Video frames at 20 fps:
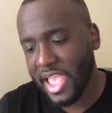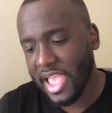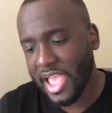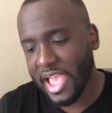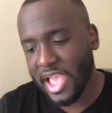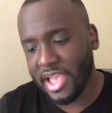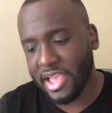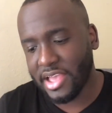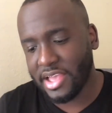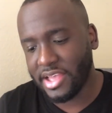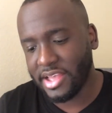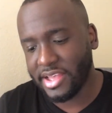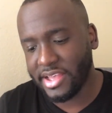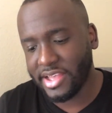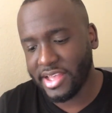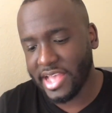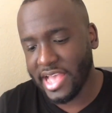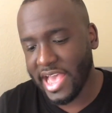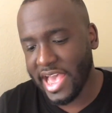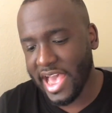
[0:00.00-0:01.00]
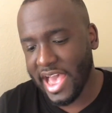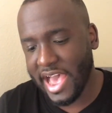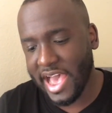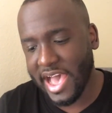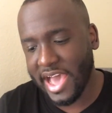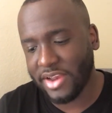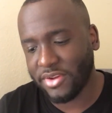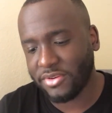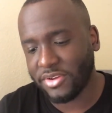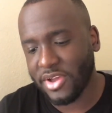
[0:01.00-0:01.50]

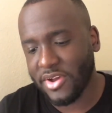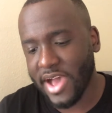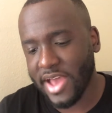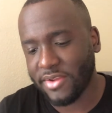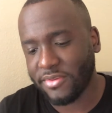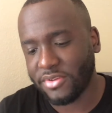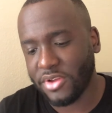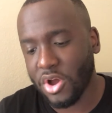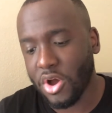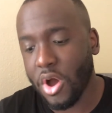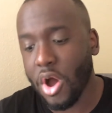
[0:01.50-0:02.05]
I don't know.